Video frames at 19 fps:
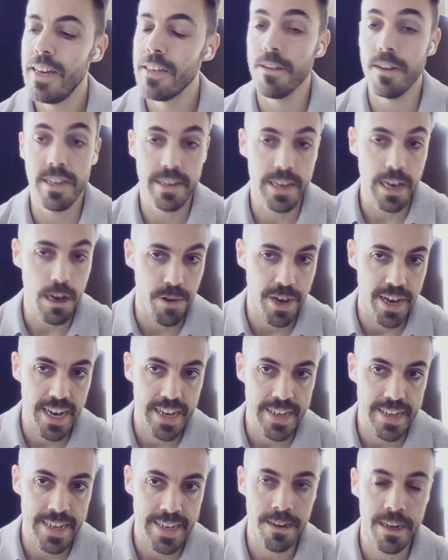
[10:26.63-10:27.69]
And so I just kept my
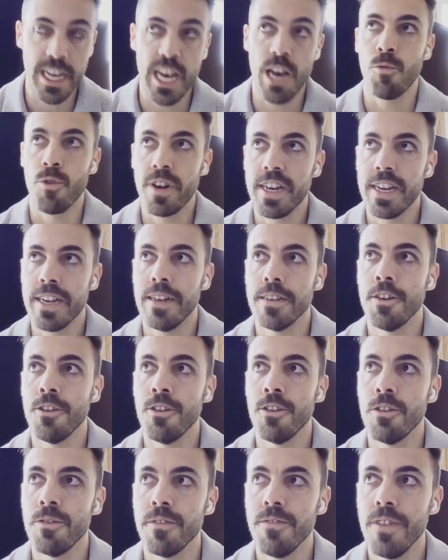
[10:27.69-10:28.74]
head down. I kept working on
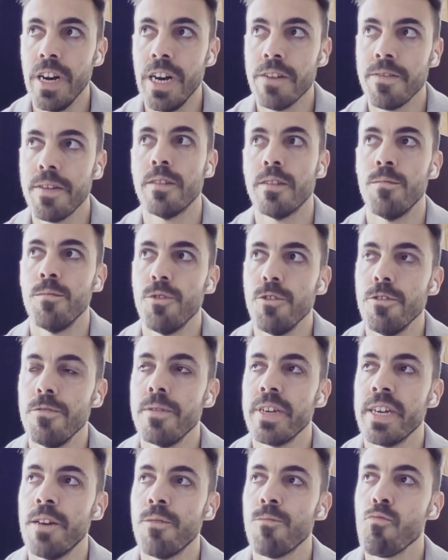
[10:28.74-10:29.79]
YOLO V5, kept
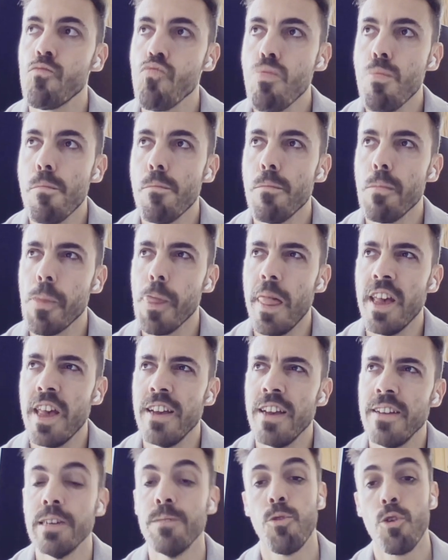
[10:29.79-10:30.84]
improving it.
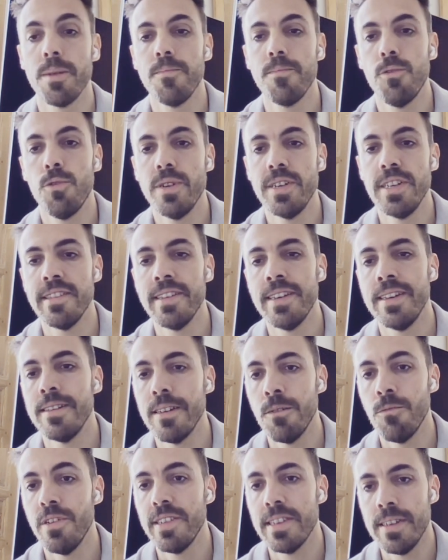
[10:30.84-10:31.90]
And the important point is that
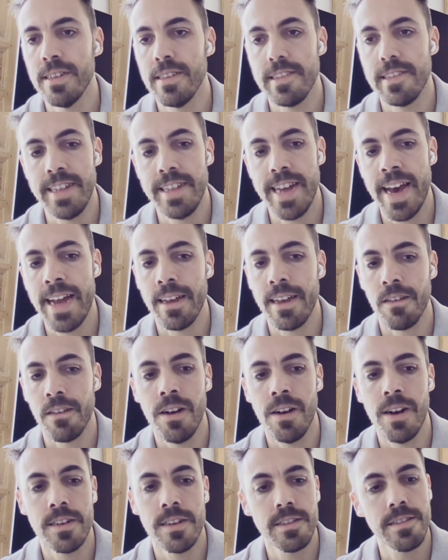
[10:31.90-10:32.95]
it wasn't a static
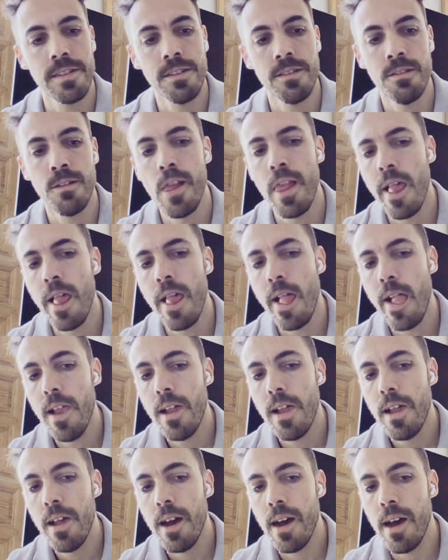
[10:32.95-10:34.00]
launch. So
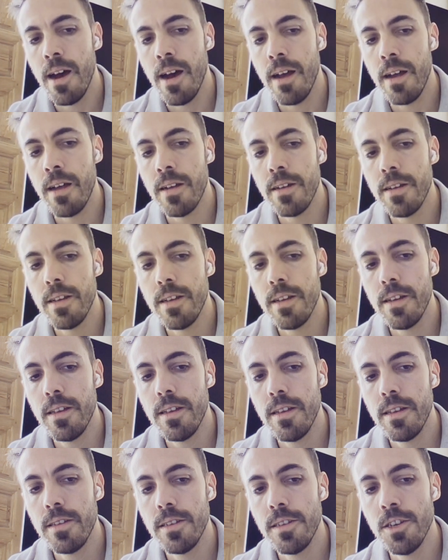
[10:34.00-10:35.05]
uh,
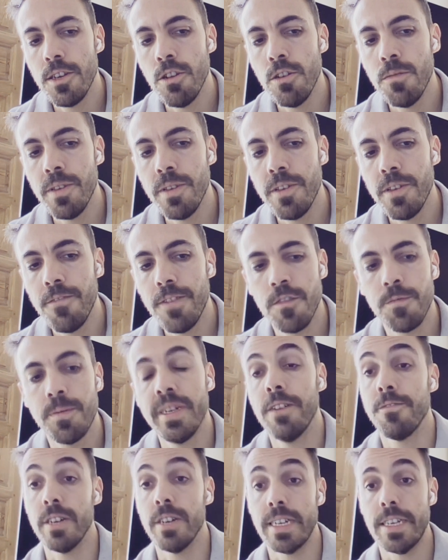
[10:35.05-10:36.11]
YOLO V5 has
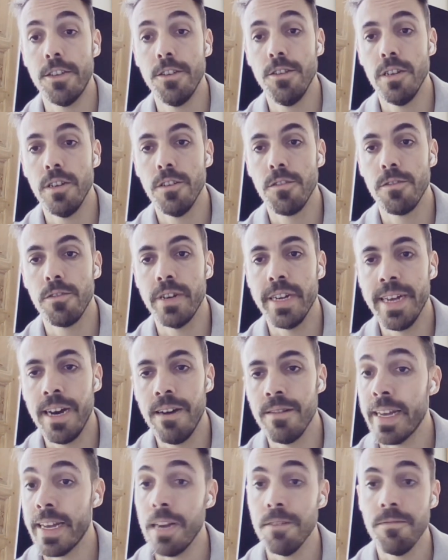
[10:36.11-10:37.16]
been out for like two years right
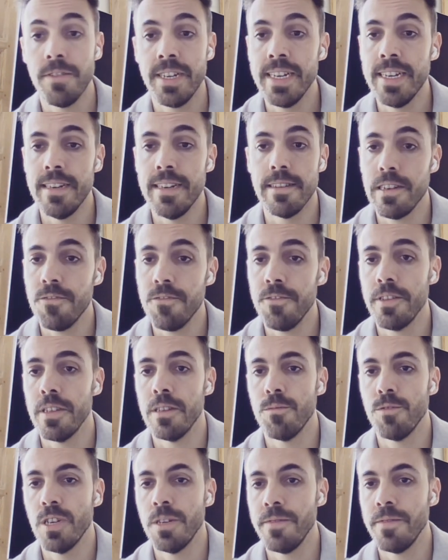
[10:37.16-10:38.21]
now. And like every day it's different
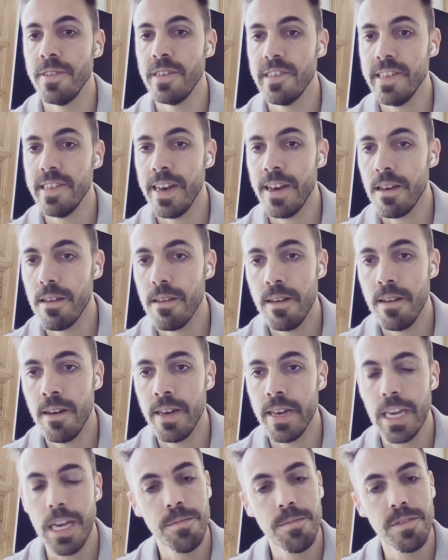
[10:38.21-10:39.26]
than the previous day. Uh,
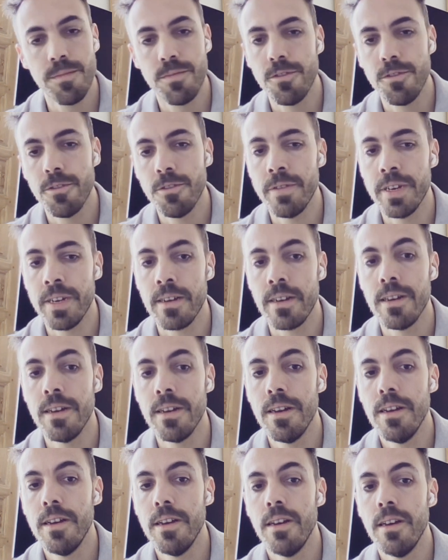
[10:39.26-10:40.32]
it keeps improving